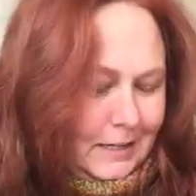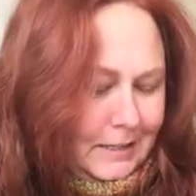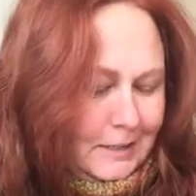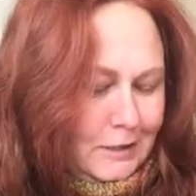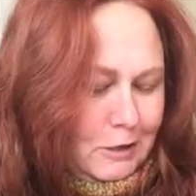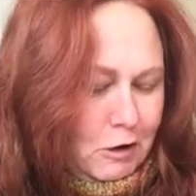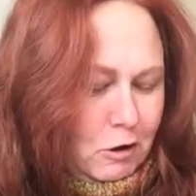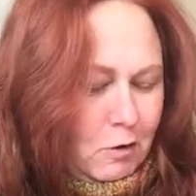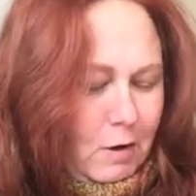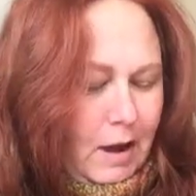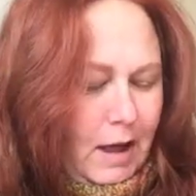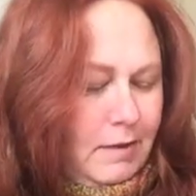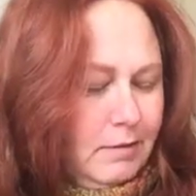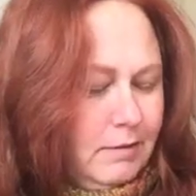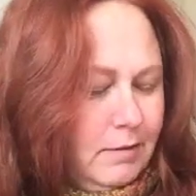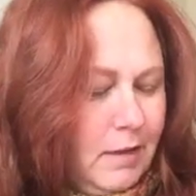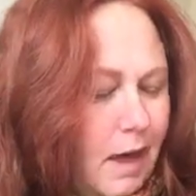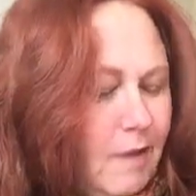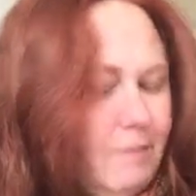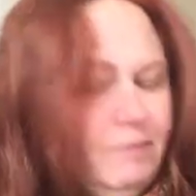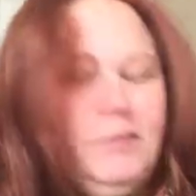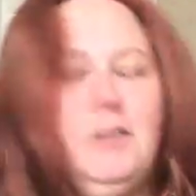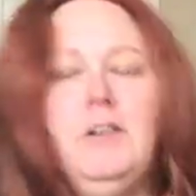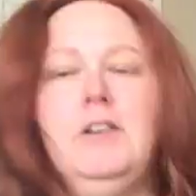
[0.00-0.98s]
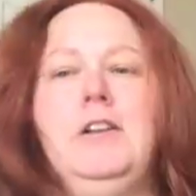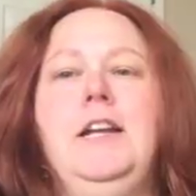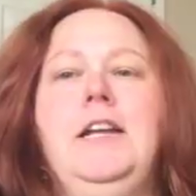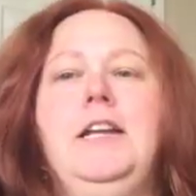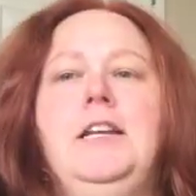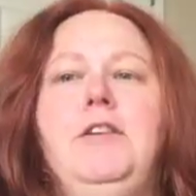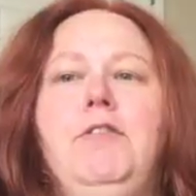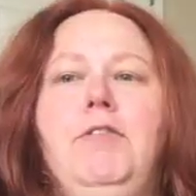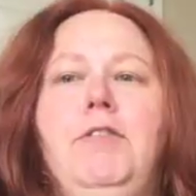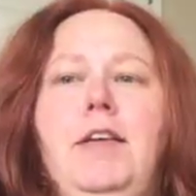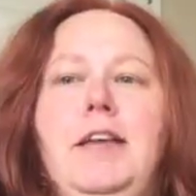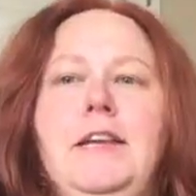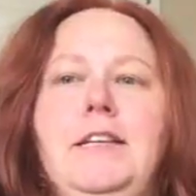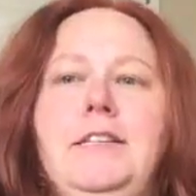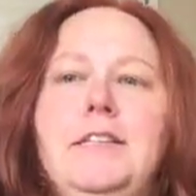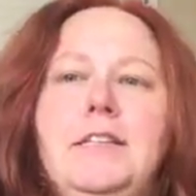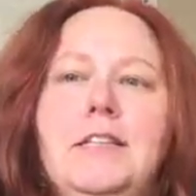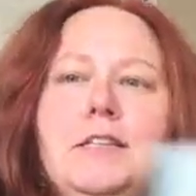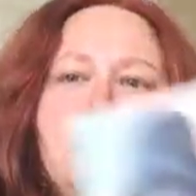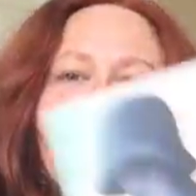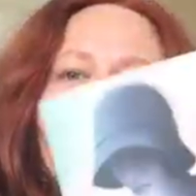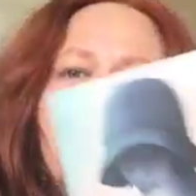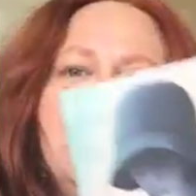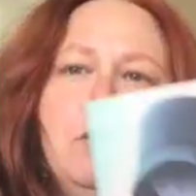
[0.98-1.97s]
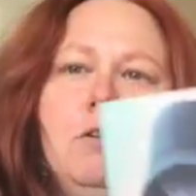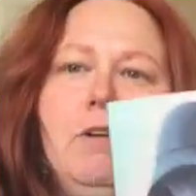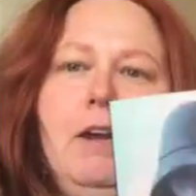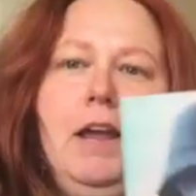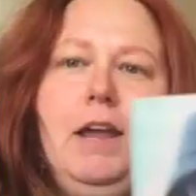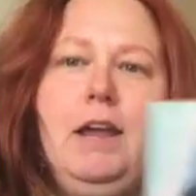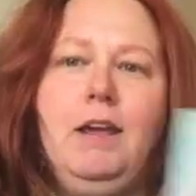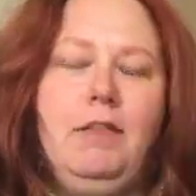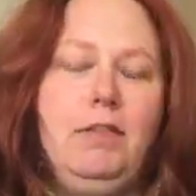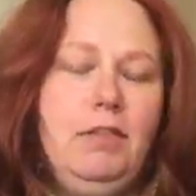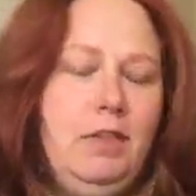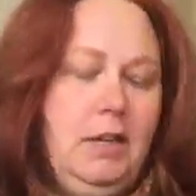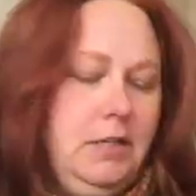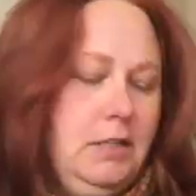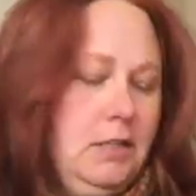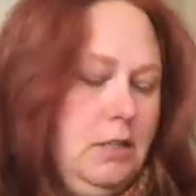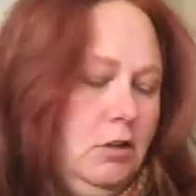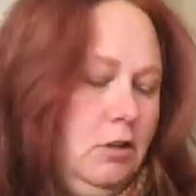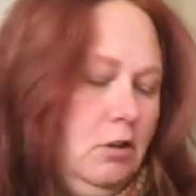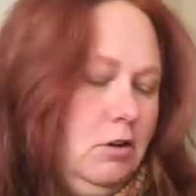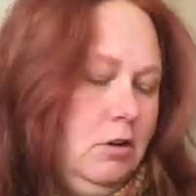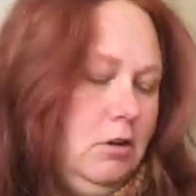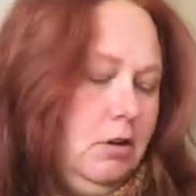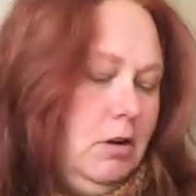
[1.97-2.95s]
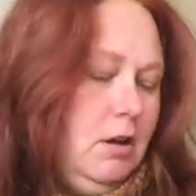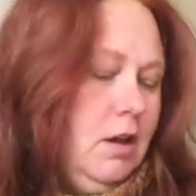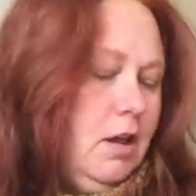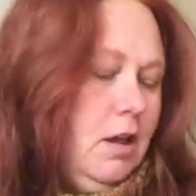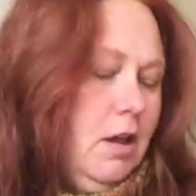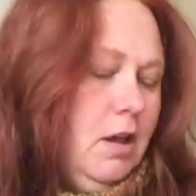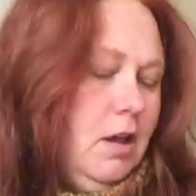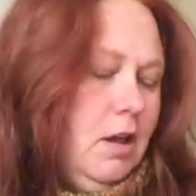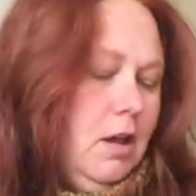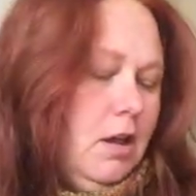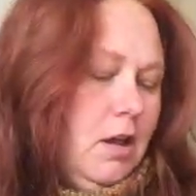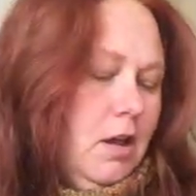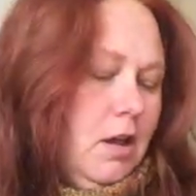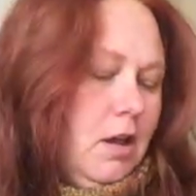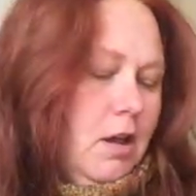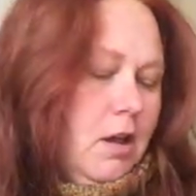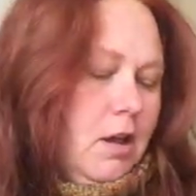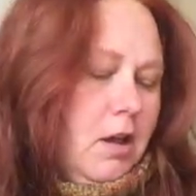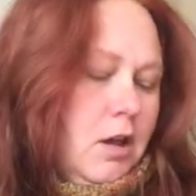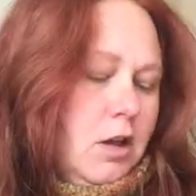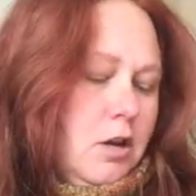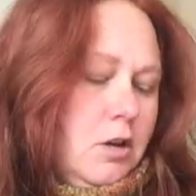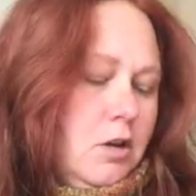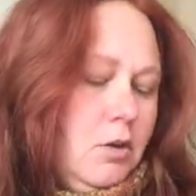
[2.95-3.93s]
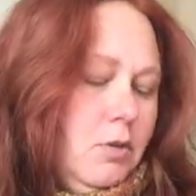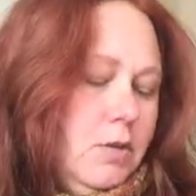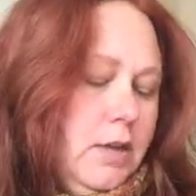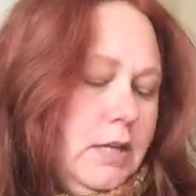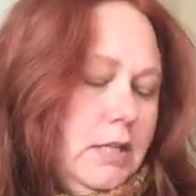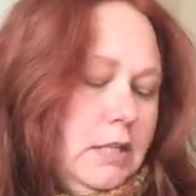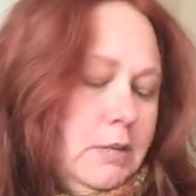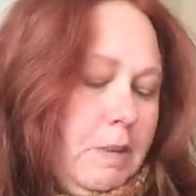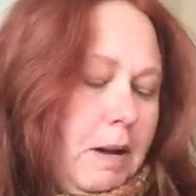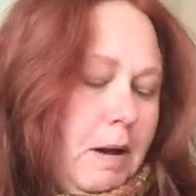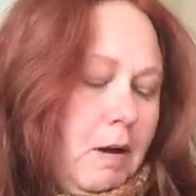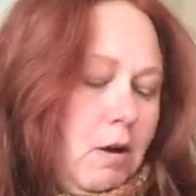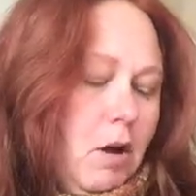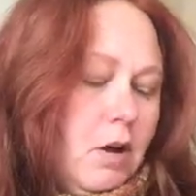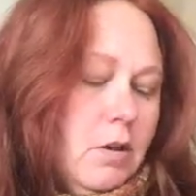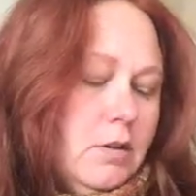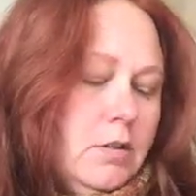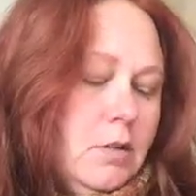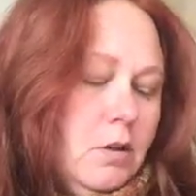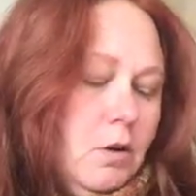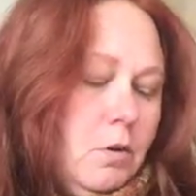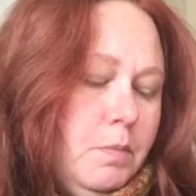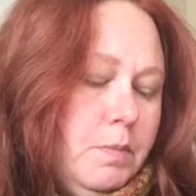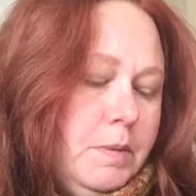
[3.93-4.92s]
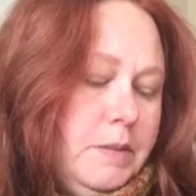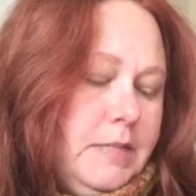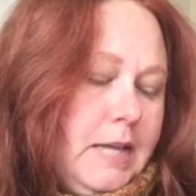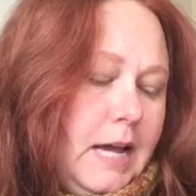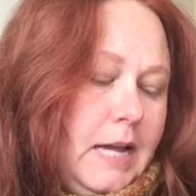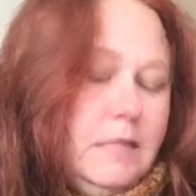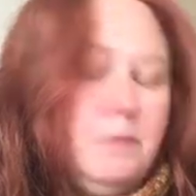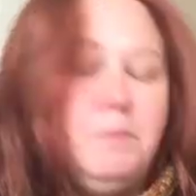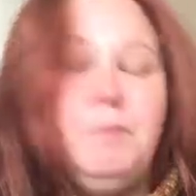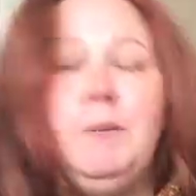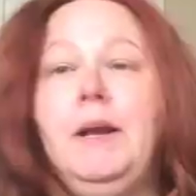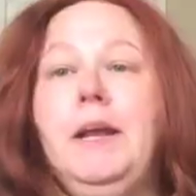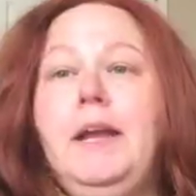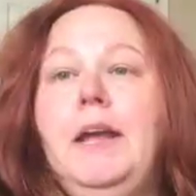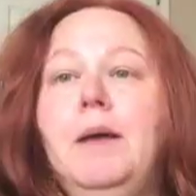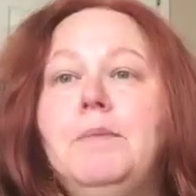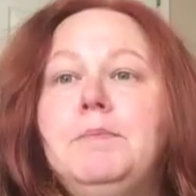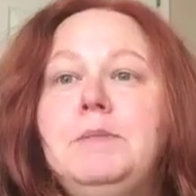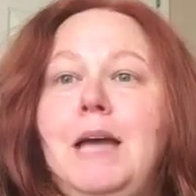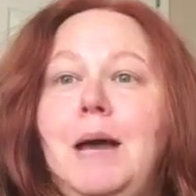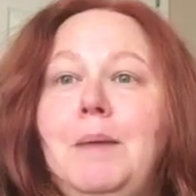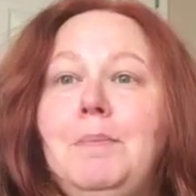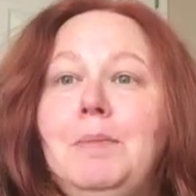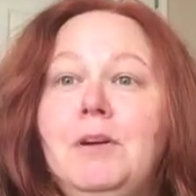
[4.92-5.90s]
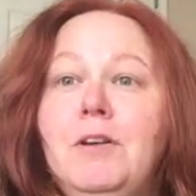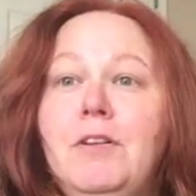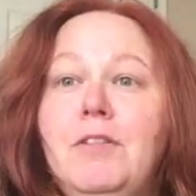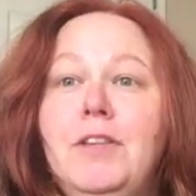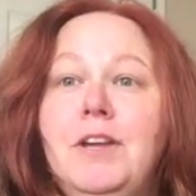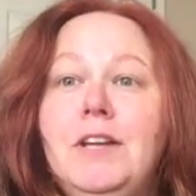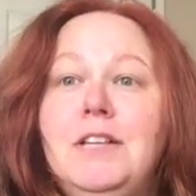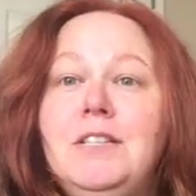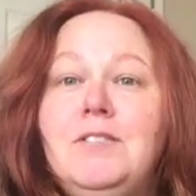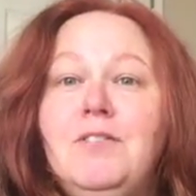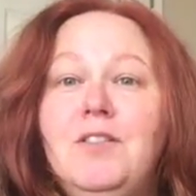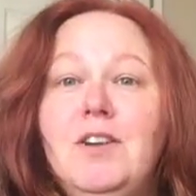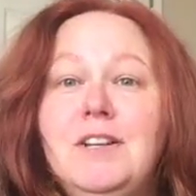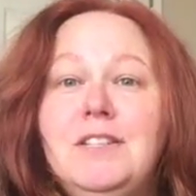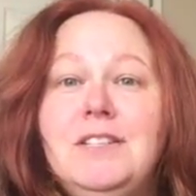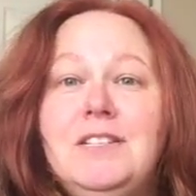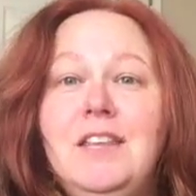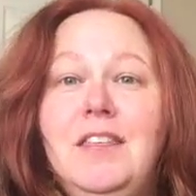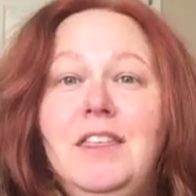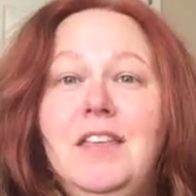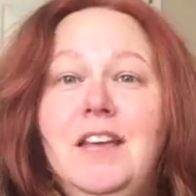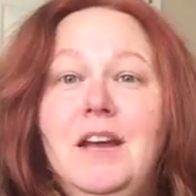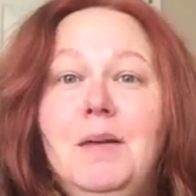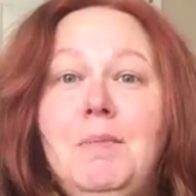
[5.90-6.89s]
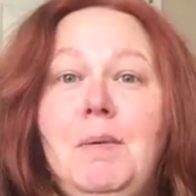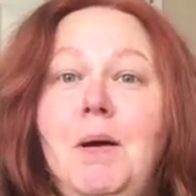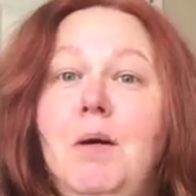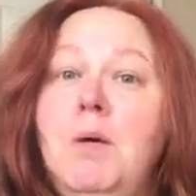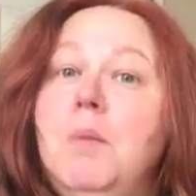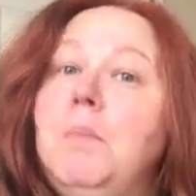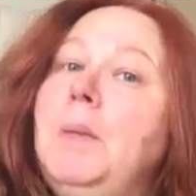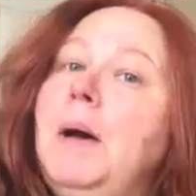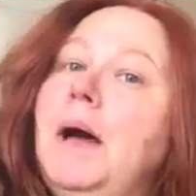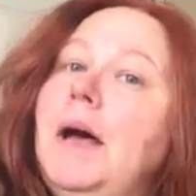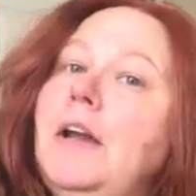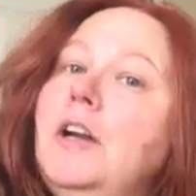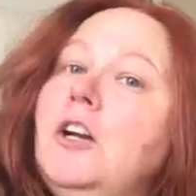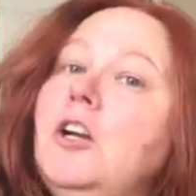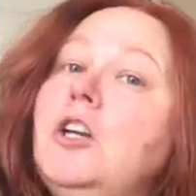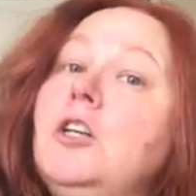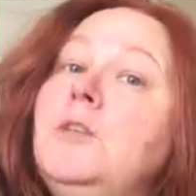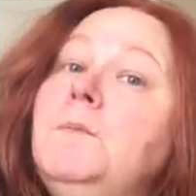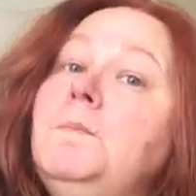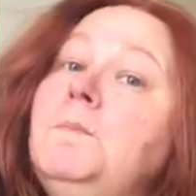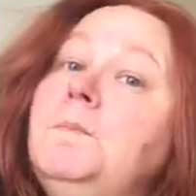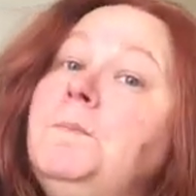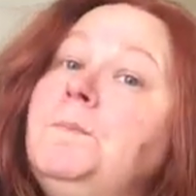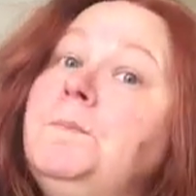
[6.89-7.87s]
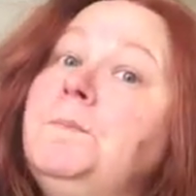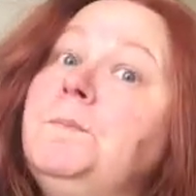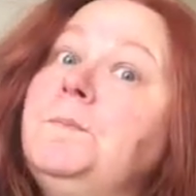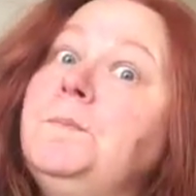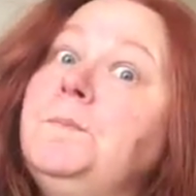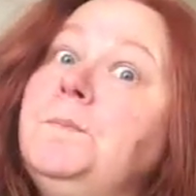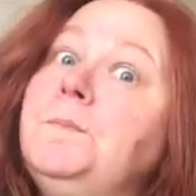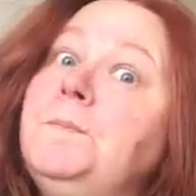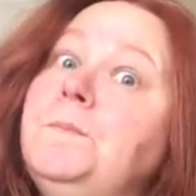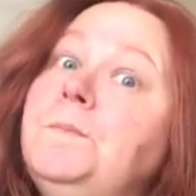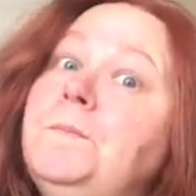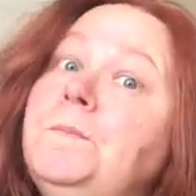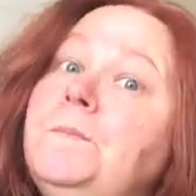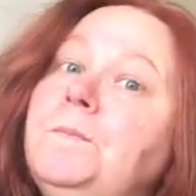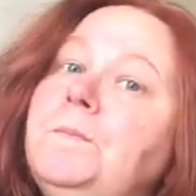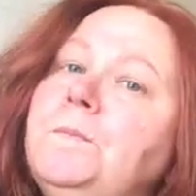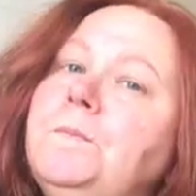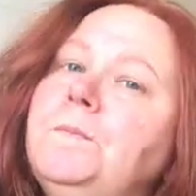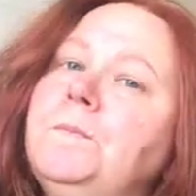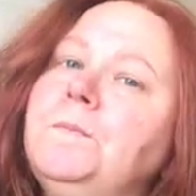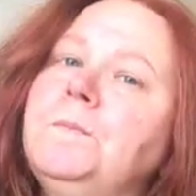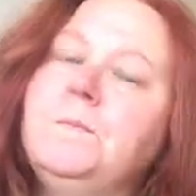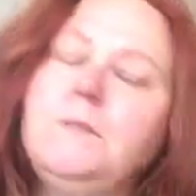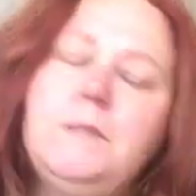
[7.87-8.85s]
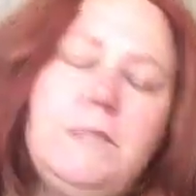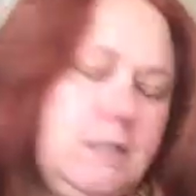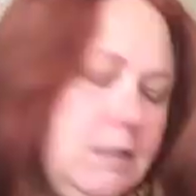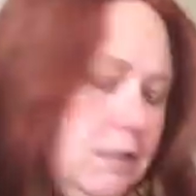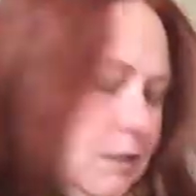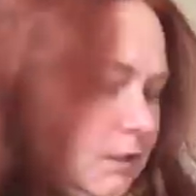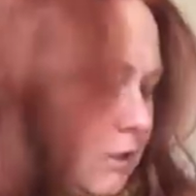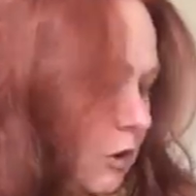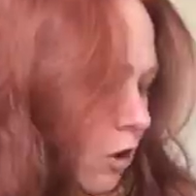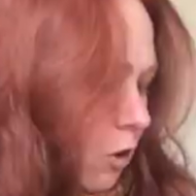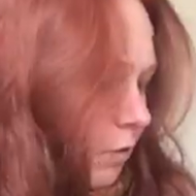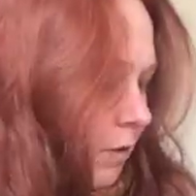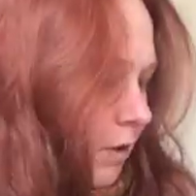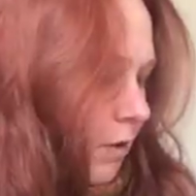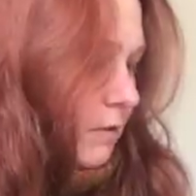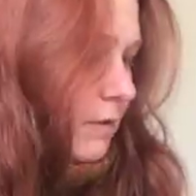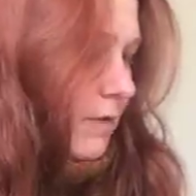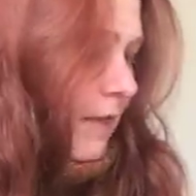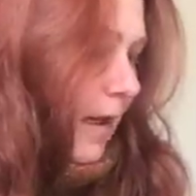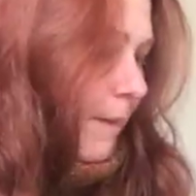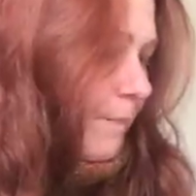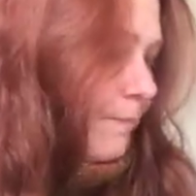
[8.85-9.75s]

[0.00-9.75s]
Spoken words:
So I love learning new things. And this was a great thing to learn new things about, also besides bringing up topical things for us to think about and ponder. So there's that.